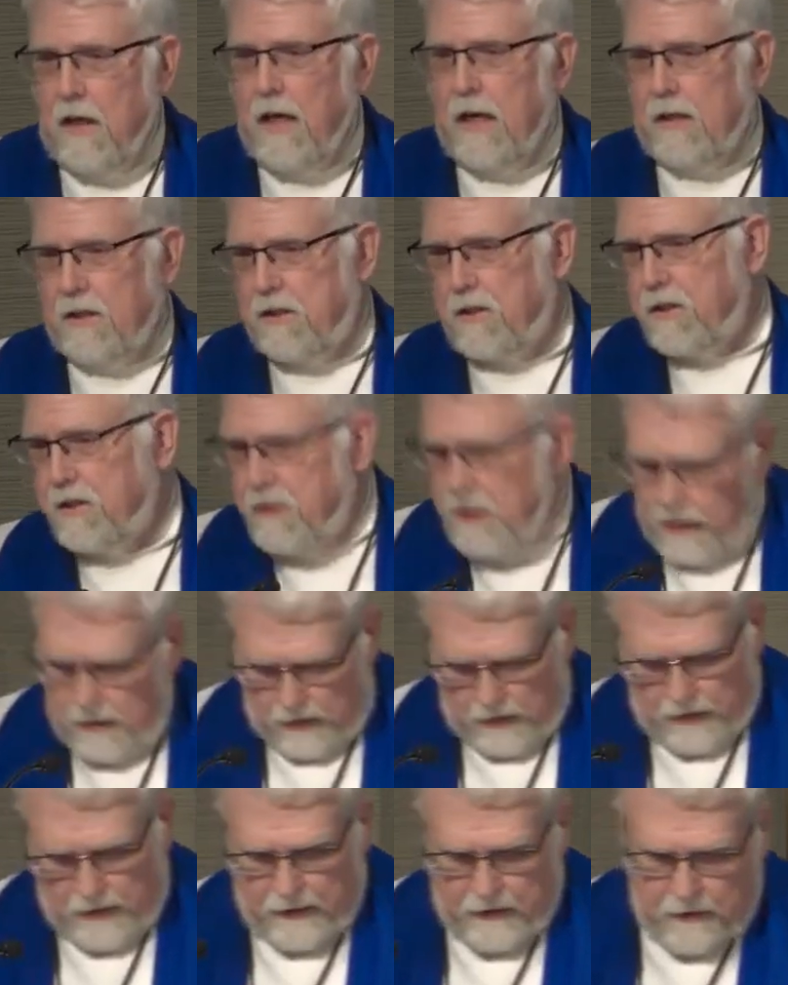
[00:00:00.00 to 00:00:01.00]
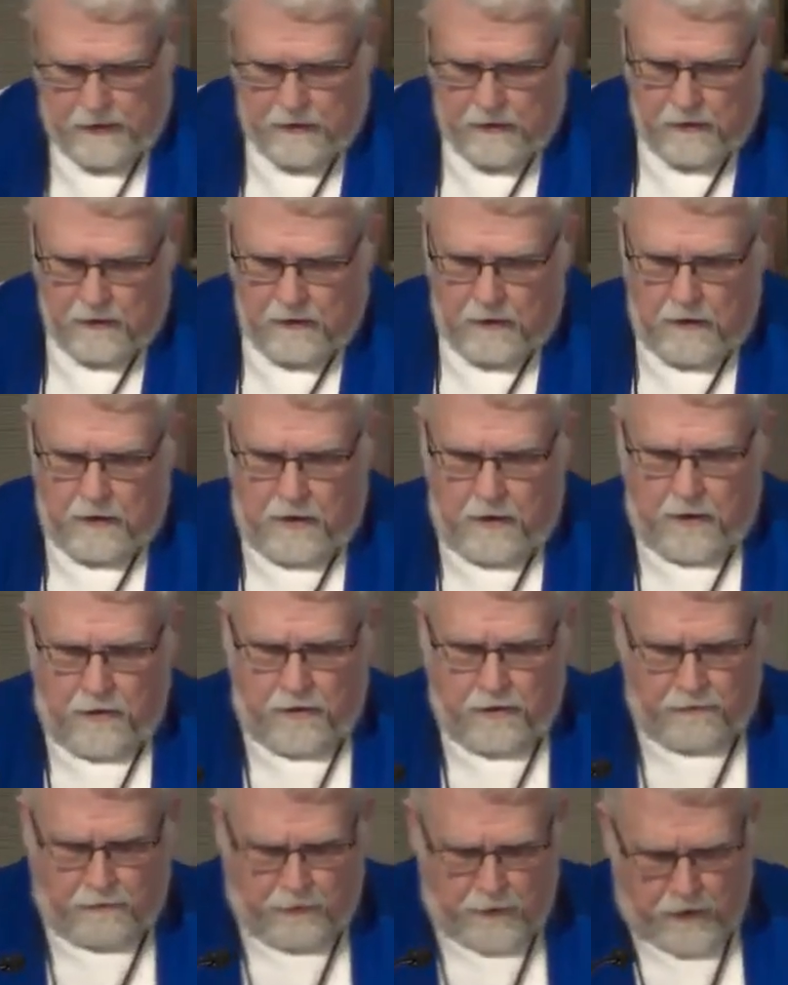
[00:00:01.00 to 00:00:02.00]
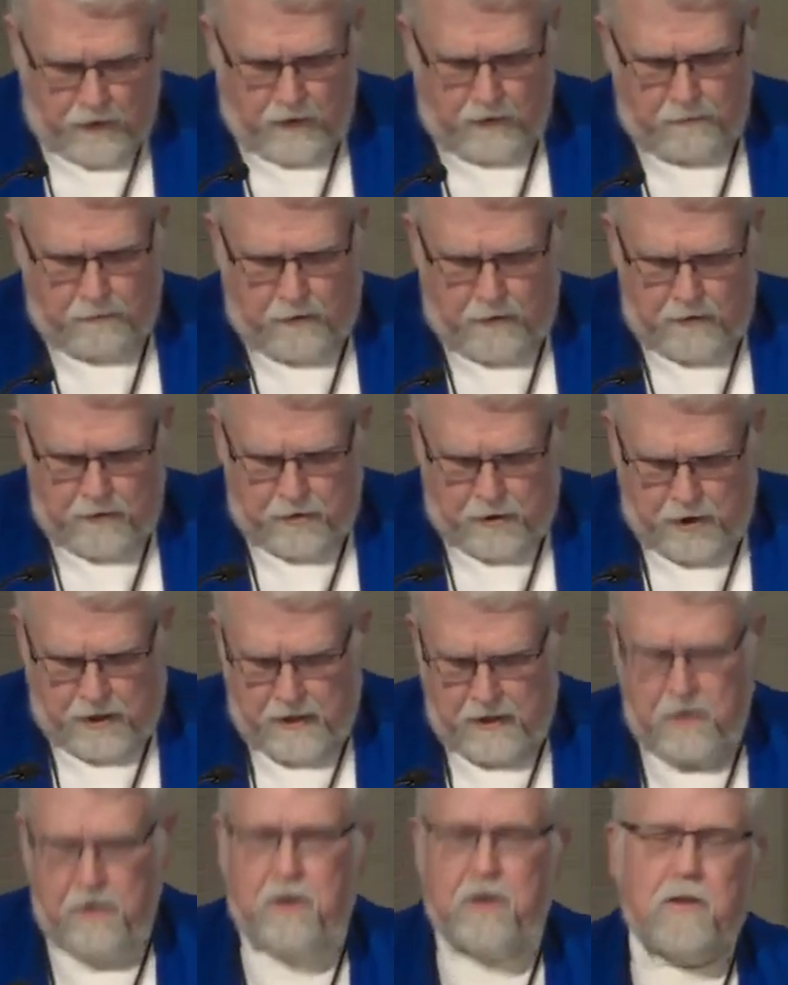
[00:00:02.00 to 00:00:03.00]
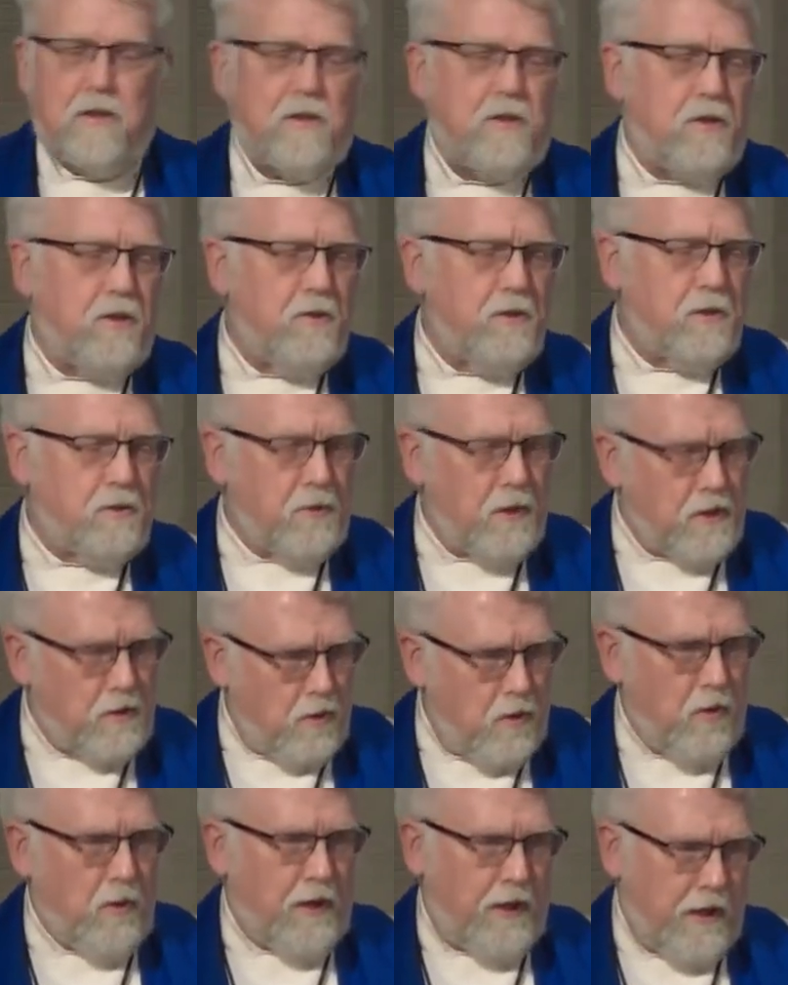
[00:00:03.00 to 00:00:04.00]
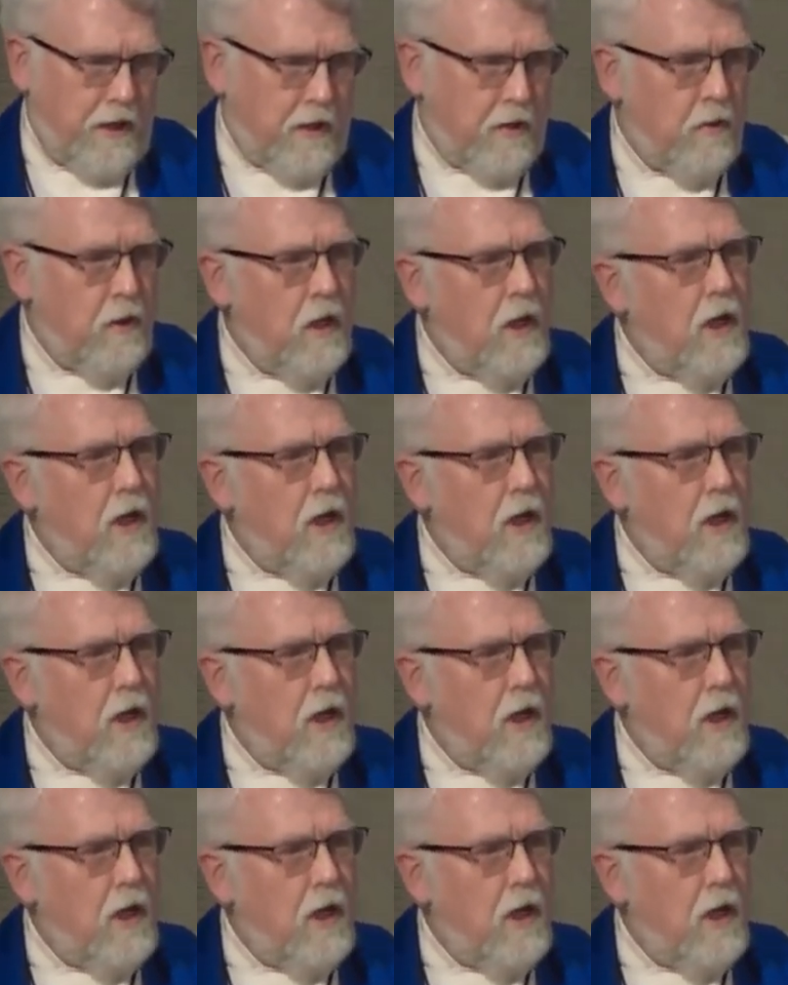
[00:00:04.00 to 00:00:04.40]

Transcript: and subtly, the verb changes to Gregorio,